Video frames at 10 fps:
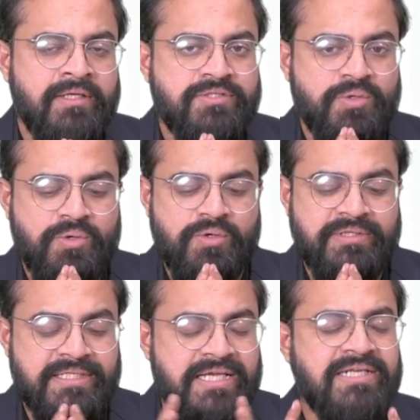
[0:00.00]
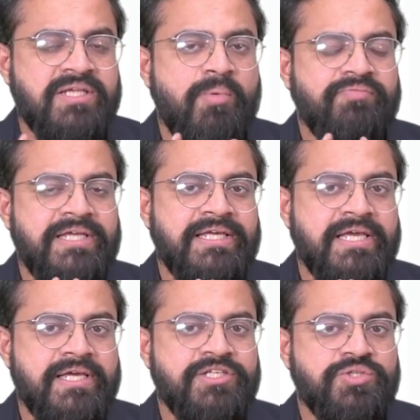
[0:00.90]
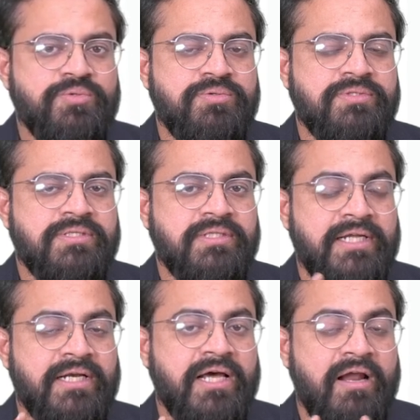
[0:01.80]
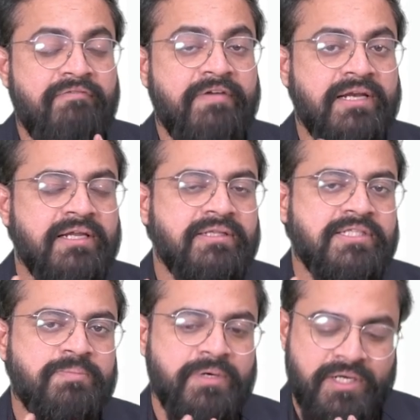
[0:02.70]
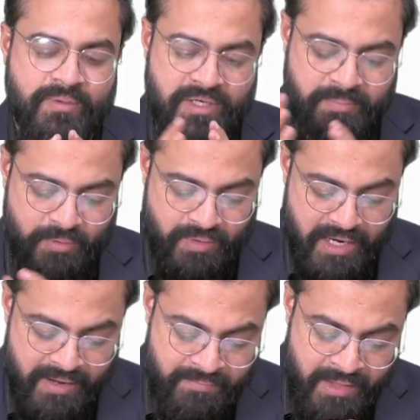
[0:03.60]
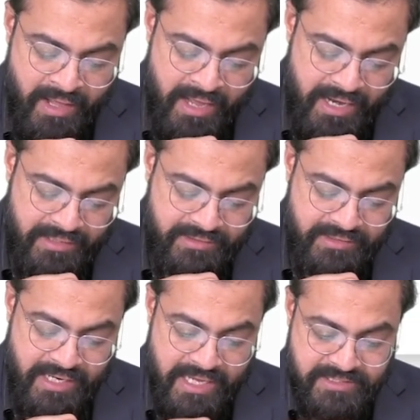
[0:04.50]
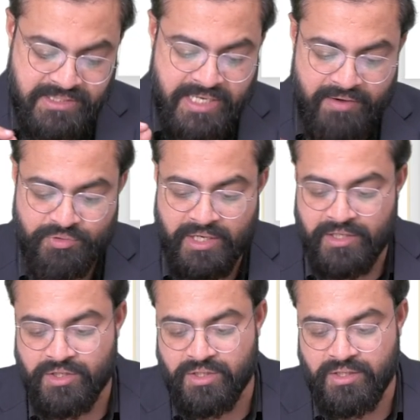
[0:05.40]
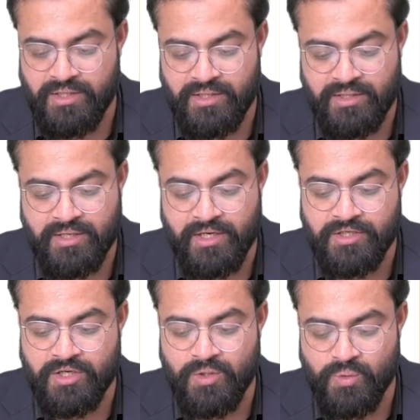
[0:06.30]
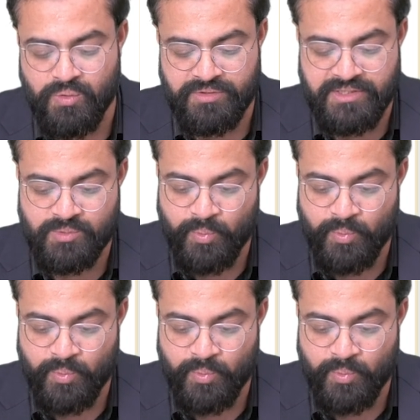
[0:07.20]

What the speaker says: So these are some of the key issues that are affecting this particular program. And I just have to conclude this